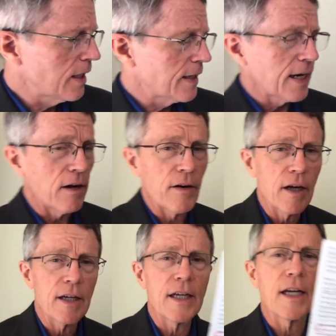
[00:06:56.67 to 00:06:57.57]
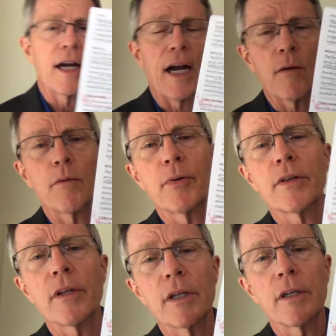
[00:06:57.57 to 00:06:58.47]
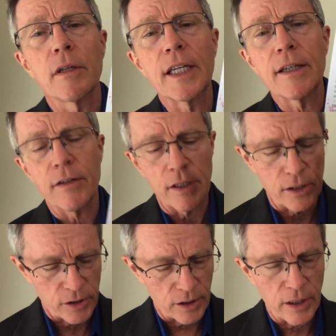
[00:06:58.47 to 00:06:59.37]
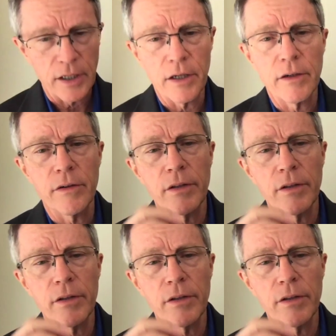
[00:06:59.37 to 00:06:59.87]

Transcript: Now, I, I will put the link to this study under